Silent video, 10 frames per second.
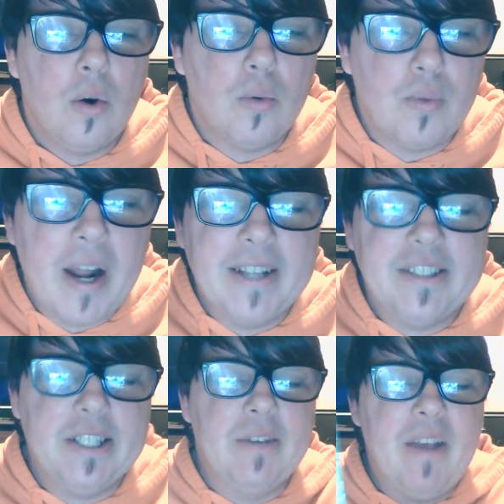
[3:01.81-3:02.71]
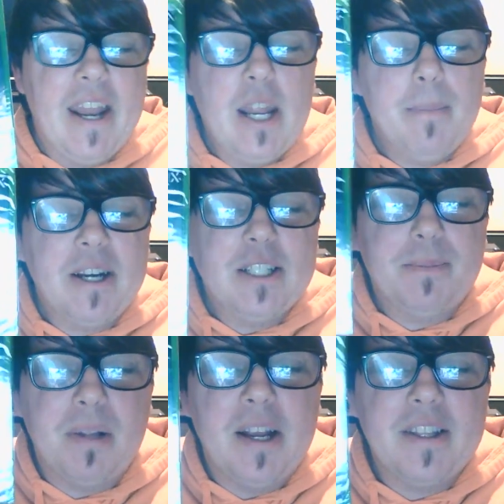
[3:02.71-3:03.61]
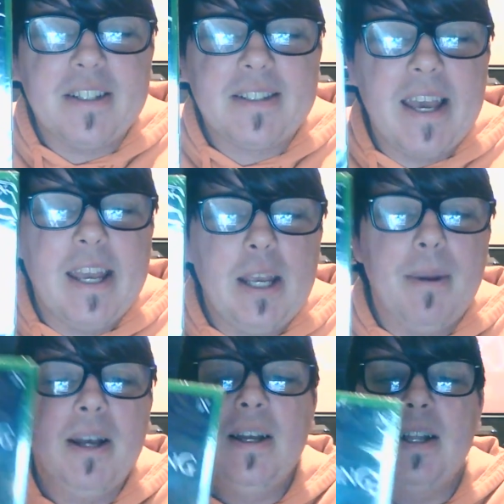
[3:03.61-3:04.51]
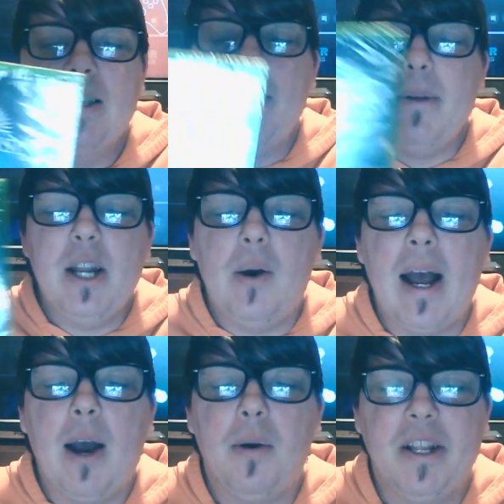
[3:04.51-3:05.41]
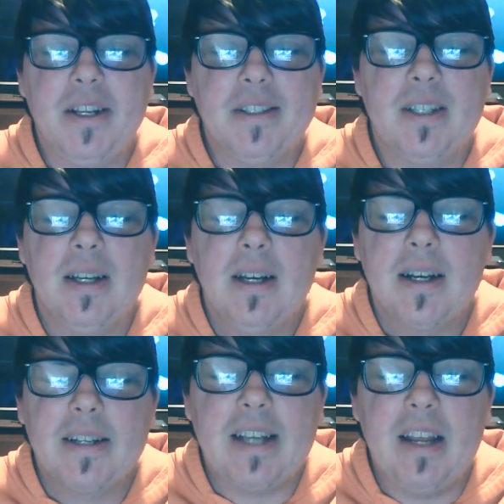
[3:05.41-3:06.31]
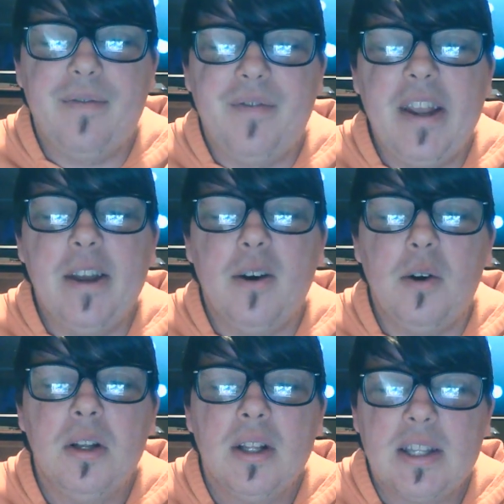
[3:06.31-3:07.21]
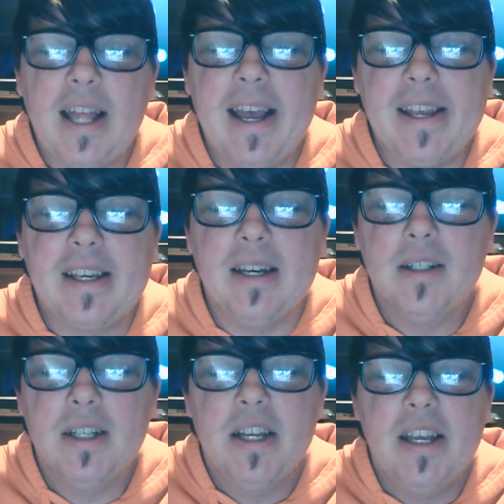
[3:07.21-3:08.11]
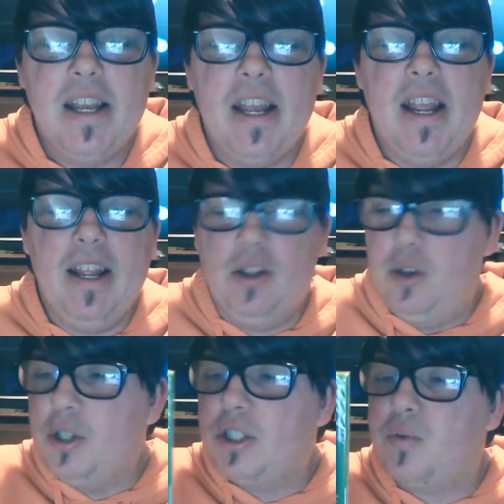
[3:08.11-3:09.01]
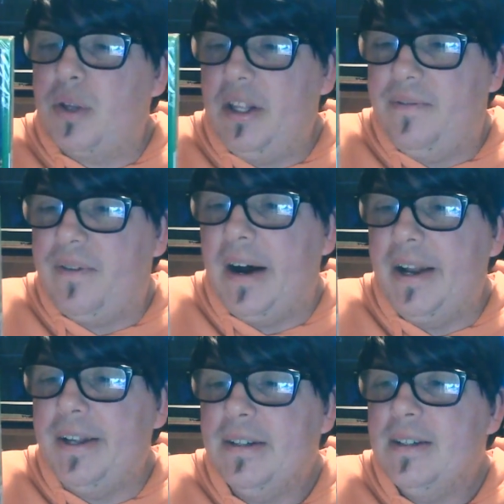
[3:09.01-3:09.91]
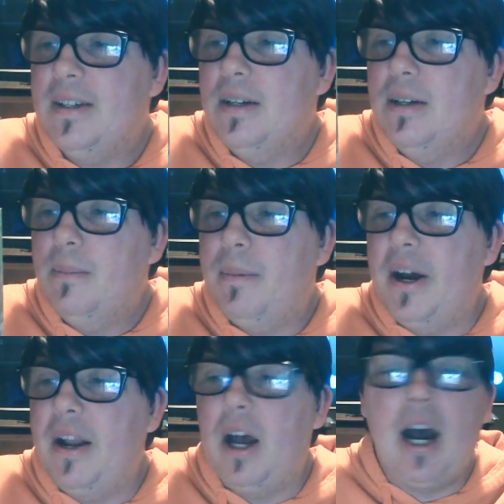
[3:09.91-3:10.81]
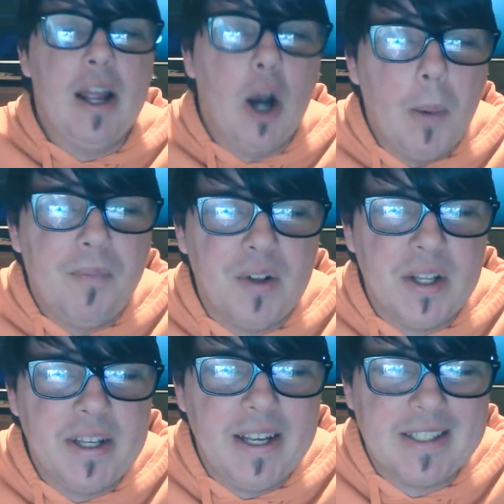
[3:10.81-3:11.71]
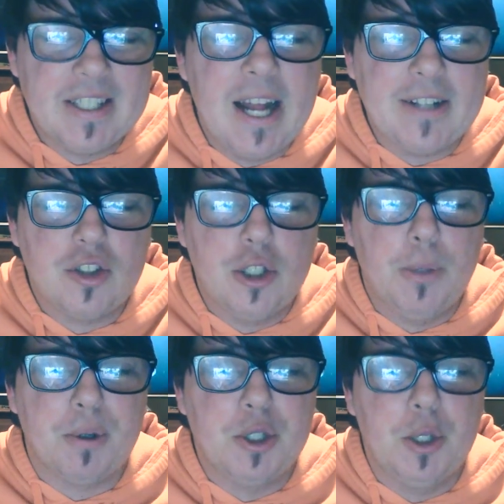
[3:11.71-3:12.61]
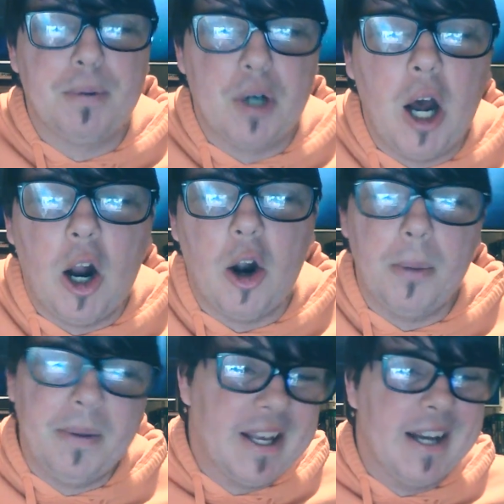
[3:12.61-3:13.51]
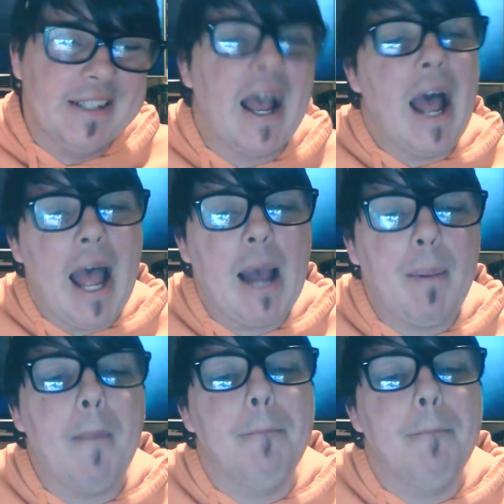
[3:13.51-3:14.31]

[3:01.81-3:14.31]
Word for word: Rising. If anybody's played this game, let me know how it is, because I feel like it looks really fun, but I hopefully it's not super duper hard, because I'm a